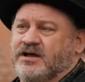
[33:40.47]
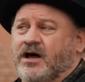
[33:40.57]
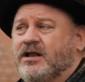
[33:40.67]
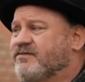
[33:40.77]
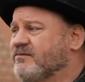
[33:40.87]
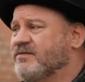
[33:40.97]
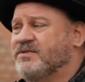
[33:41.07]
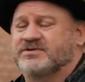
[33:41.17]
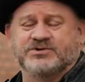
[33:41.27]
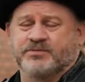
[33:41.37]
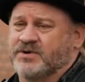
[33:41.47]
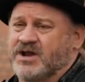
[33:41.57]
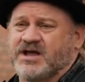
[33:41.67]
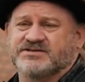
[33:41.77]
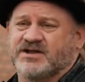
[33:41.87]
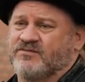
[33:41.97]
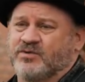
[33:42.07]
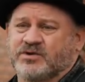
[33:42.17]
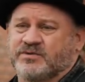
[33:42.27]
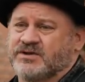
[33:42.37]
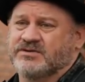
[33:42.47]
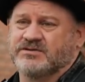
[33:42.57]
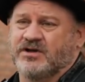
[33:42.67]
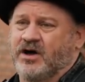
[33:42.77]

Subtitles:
All of them have been super nice that I've worked with,